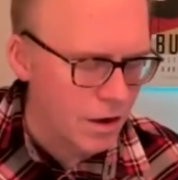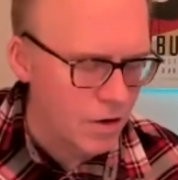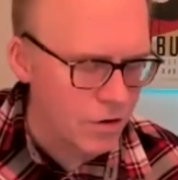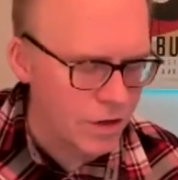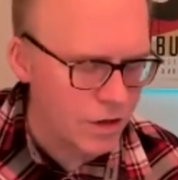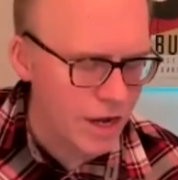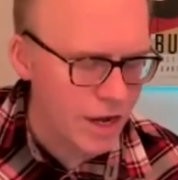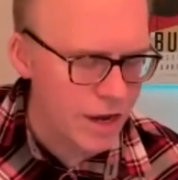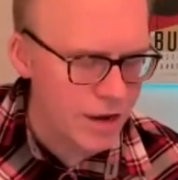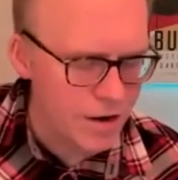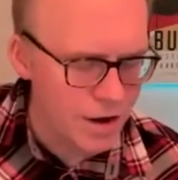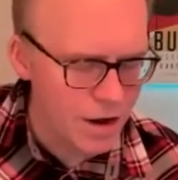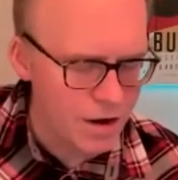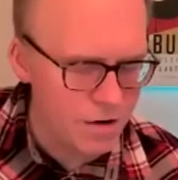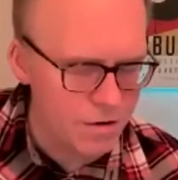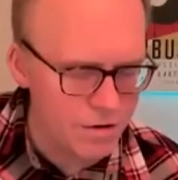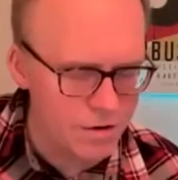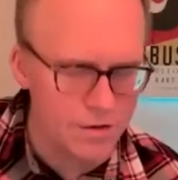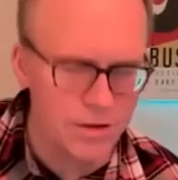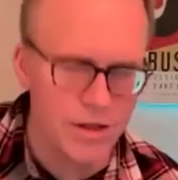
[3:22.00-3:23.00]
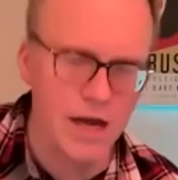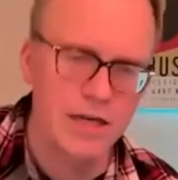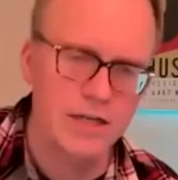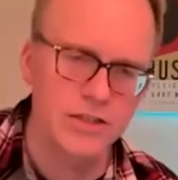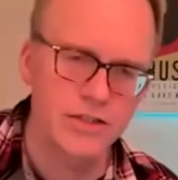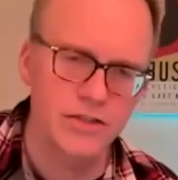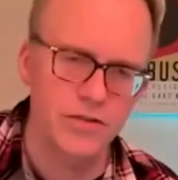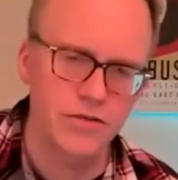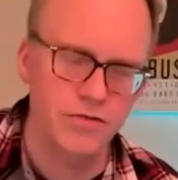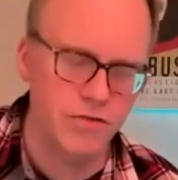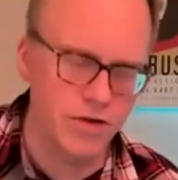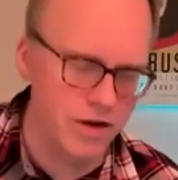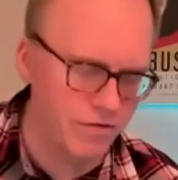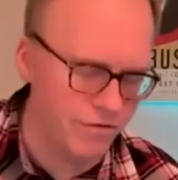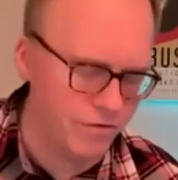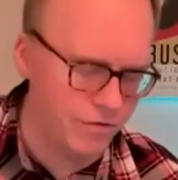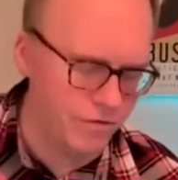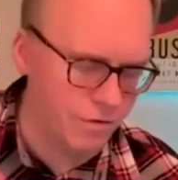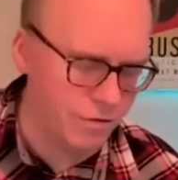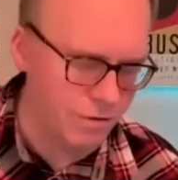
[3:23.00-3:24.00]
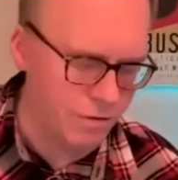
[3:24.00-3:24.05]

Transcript: Okay, now the actual riff.